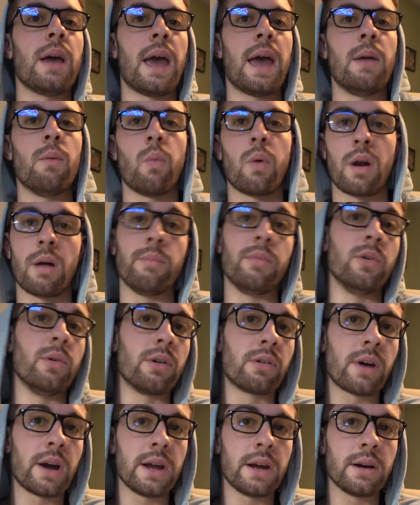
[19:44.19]
and what I'm
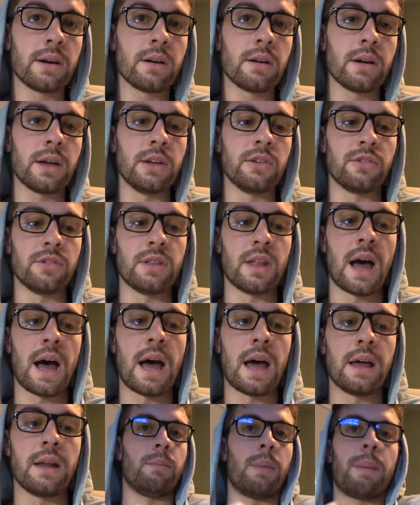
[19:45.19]
doing right here is not